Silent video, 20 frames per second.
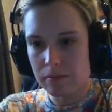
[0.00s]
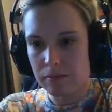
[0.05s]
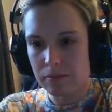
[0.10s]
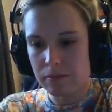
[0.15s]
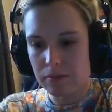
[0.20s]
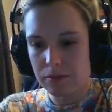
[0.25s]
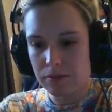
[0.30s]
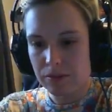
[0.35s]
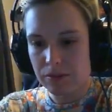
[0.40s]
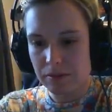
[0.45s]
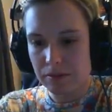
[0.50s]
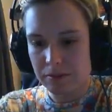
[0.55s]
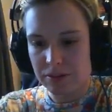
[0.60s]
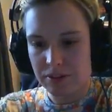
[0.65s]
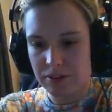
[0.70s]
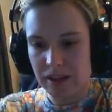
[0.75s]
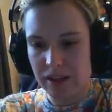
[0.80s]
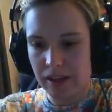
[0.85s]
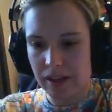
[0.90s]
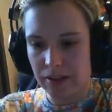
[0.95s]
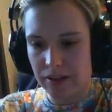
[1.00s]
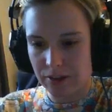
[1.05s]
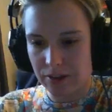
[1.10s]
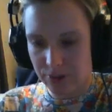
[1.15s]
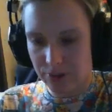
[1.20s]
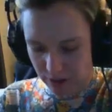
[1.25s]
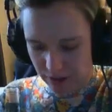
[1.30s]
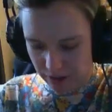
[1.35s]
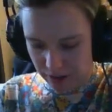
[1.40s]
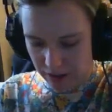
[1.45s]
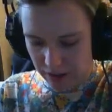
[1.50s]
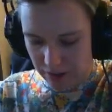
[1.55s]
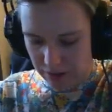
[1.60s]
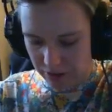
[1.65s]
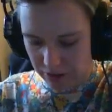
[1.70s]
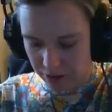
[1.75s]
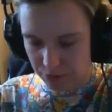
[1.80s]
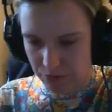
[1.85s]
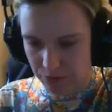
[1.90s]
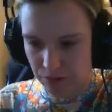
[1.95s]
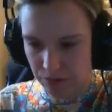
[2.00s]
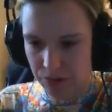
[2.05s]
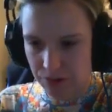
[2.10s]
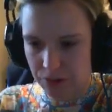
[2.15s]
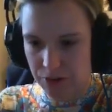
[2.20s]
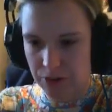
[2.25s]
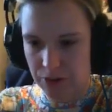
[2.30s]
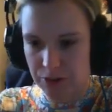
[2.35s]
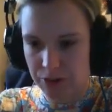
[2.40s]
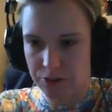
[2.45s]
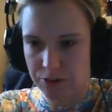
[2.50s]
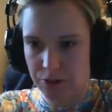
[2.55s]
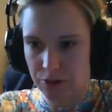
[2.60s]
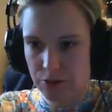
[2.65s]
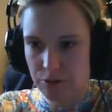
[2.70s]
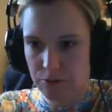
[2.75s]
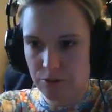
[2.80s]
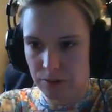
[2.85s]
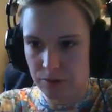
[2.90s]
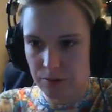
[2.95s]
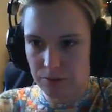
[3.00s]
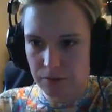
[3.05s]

We got Matang. Let's try and keep this more organised. Opal.